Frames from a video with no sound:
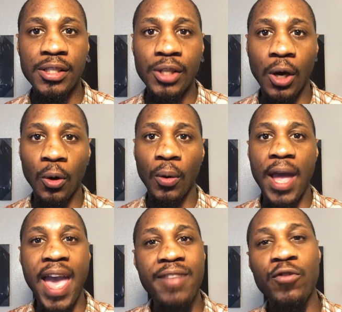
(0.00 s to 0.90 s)
So
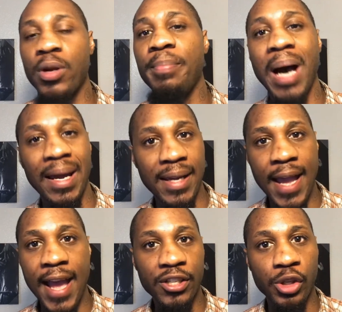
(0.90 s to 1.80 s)
everybody
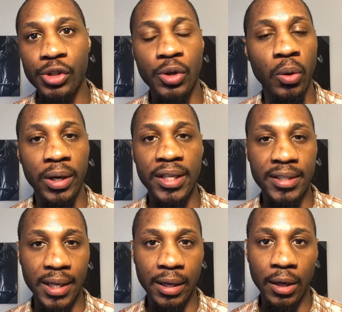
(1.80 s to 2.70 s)
has a story to
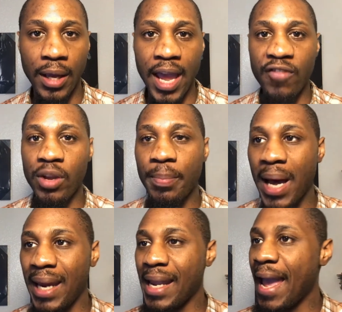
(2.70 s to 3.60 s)
tell.
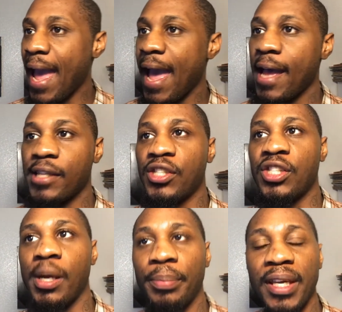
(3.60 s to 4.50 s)
Everybody has
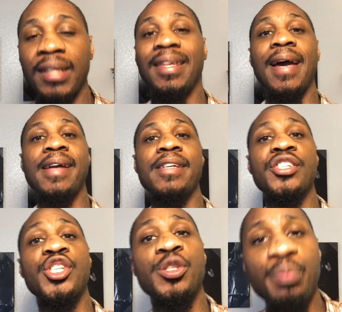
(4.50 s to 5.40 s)
something that
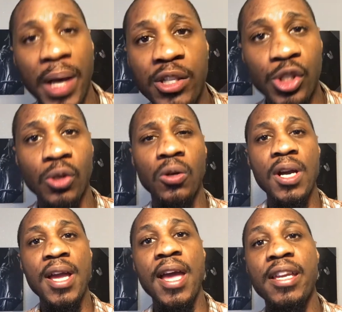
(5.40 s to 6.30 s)
is special
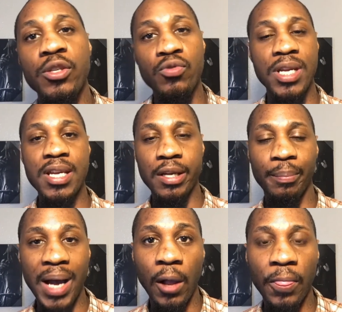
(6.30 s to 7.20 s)
and unique
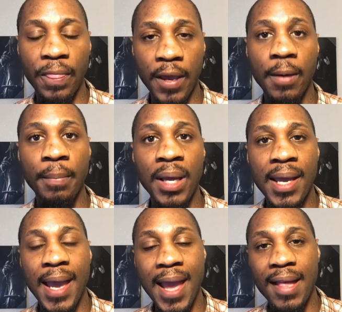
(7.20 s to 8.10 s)
about them.
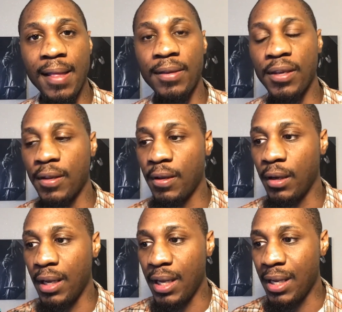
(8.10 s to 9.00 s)
And
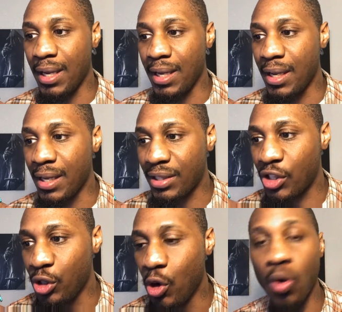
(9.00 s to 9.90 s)
It, it,
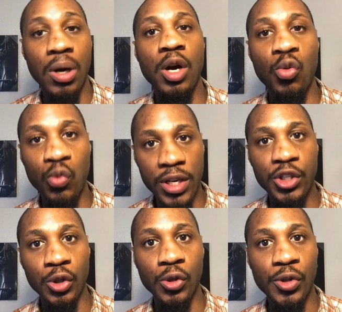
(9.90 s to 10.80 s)
it's your original